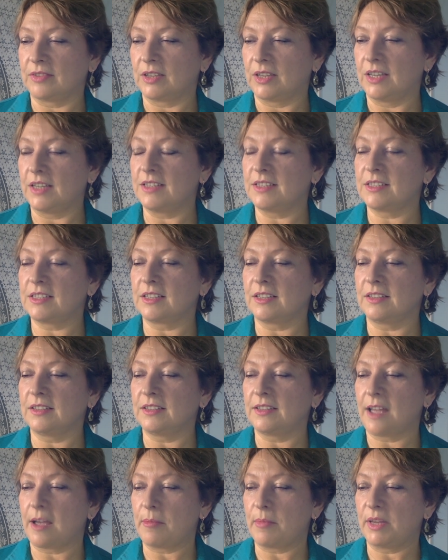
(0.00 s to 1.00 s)
It's
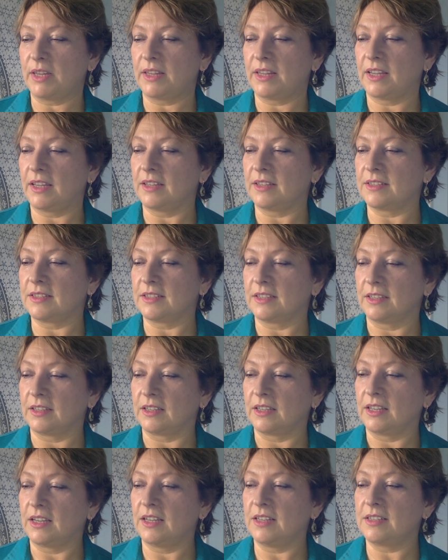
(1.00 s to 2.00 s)
contaminating.
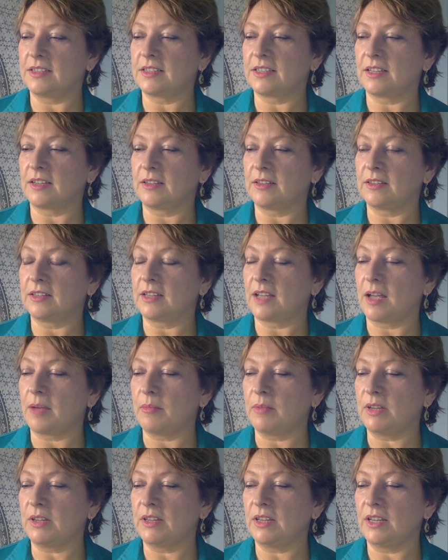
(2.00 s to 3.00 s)
It
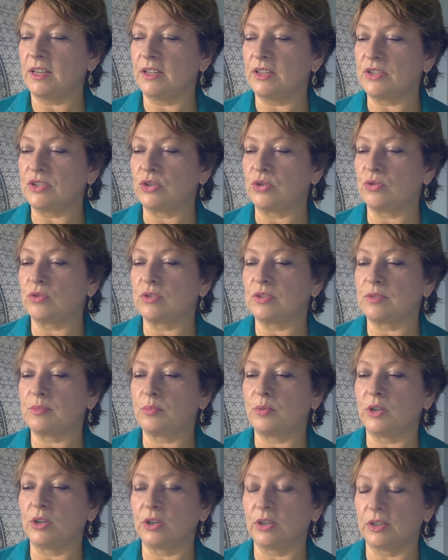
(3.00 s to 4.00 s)
contaminates your
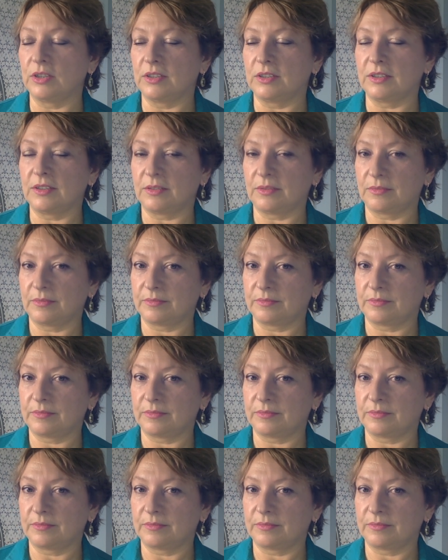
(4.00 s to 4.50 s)
spirit.